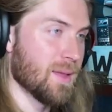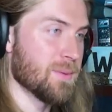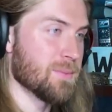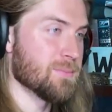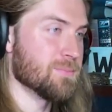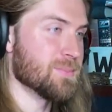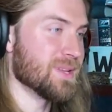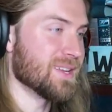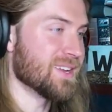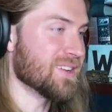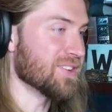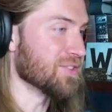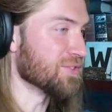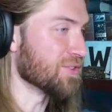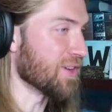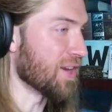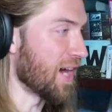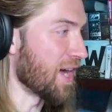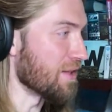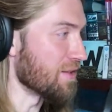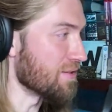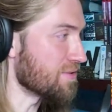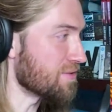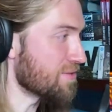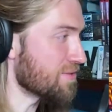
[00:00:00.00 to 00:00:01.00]
Because
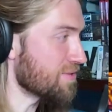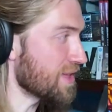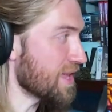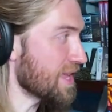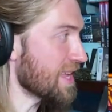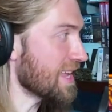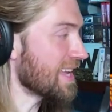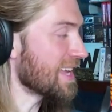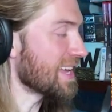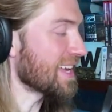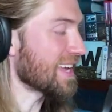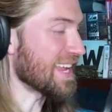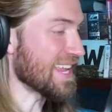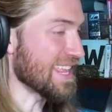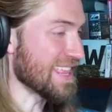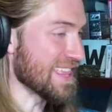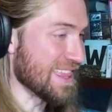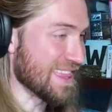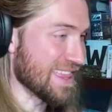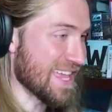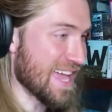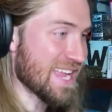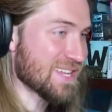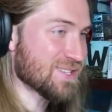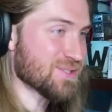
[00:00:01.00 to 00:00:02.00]
I think
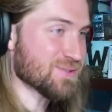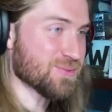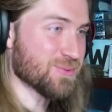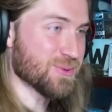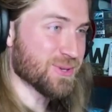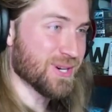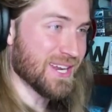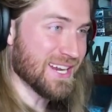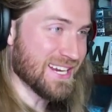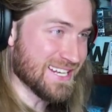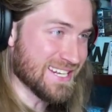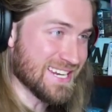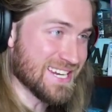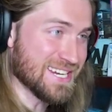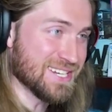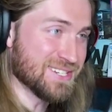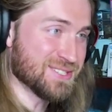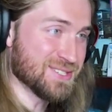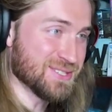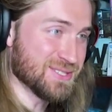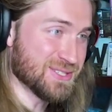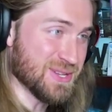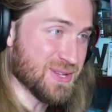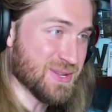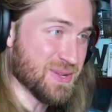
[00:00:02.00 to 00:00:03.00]
that's what I need to
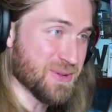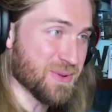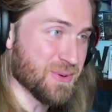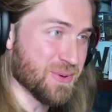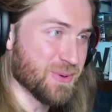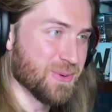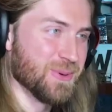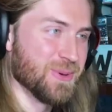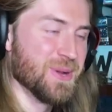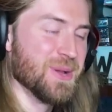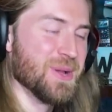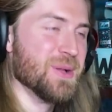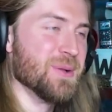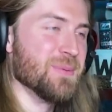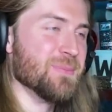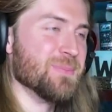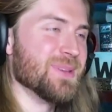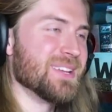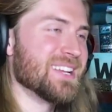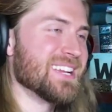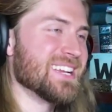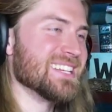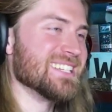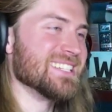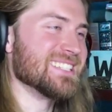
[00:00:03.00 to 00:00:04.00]
do,
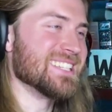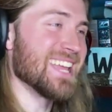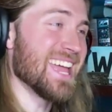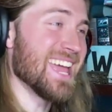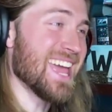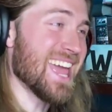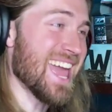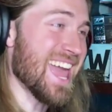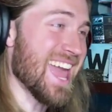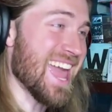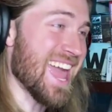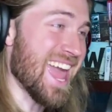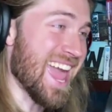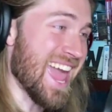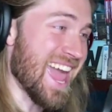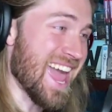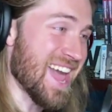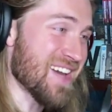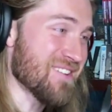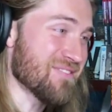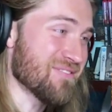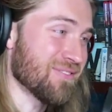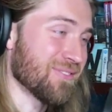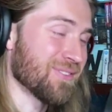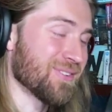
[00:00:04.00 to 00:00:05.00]
because
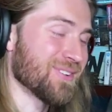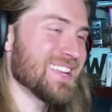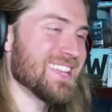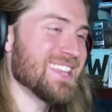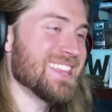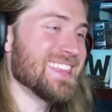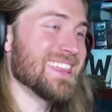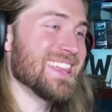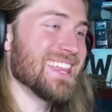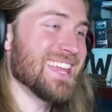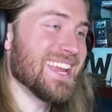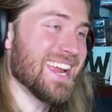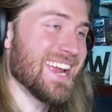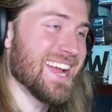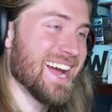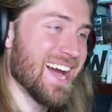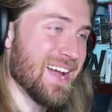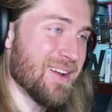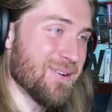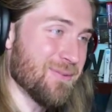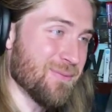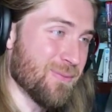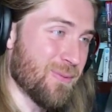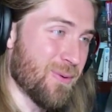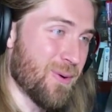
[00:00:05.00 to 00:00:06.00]
everything
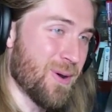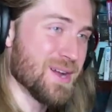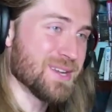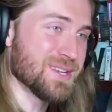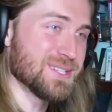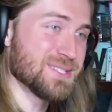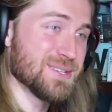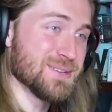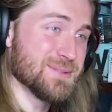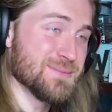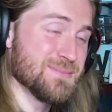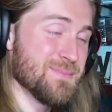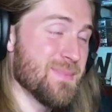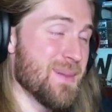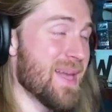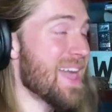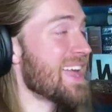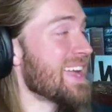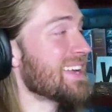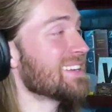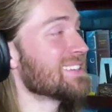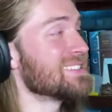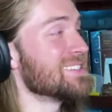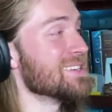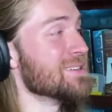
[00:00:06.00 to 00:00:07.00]
I want to
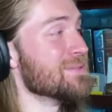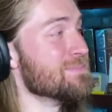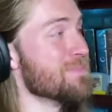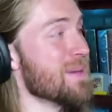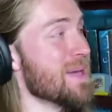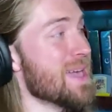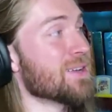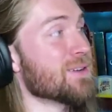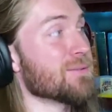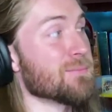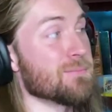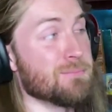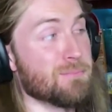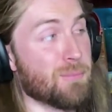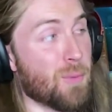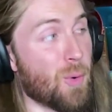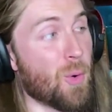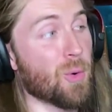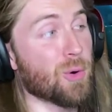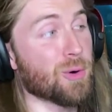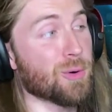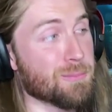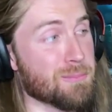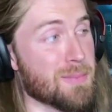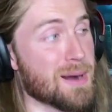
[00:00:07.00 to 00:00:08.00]
make
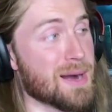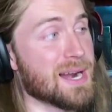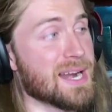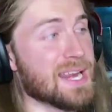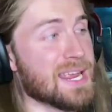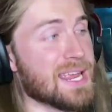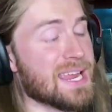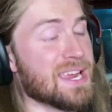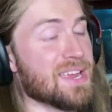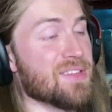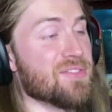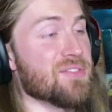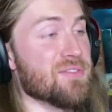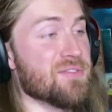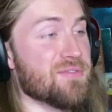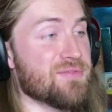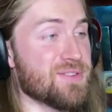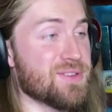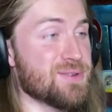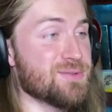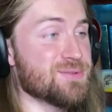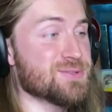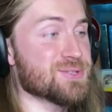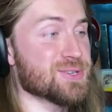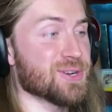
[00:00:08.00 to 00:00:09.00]
more money in the
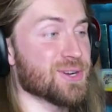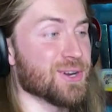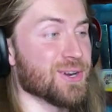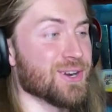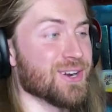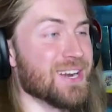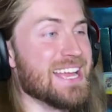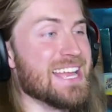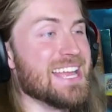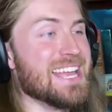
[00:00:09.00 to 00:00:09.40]
future